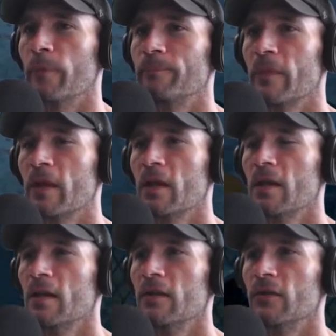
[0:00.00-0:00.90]
Two.
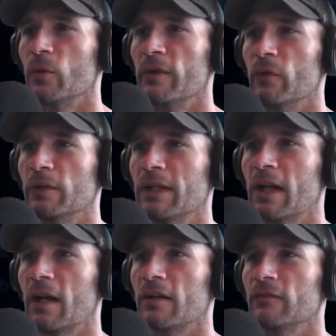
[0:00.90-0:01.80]
So we've only
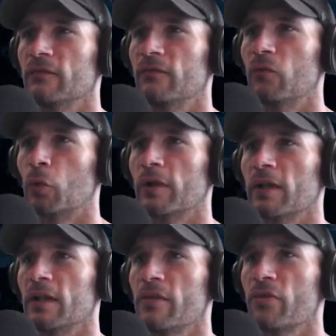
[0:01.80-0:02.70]
got
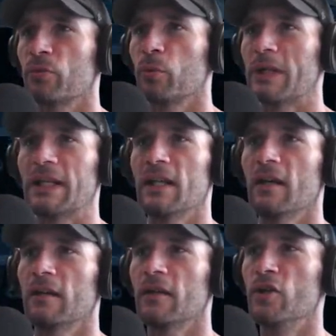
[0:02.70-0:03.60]

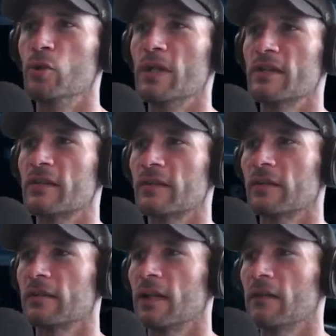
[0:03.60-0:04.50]
43 units
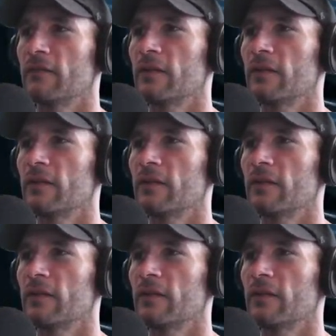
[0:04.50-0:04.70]
left